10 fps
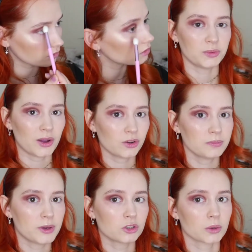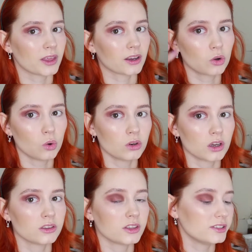I'm now going to build up that
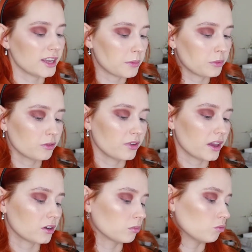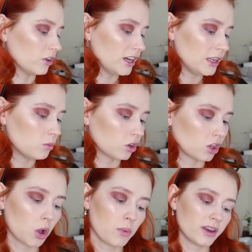corner, the depth of it, and I really want to
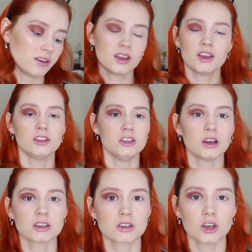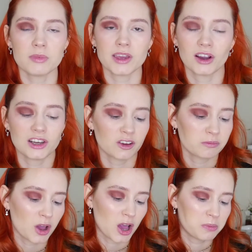go in. You guys know me, I love
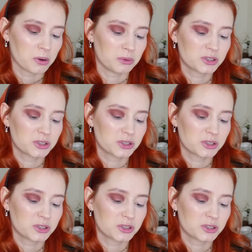purple,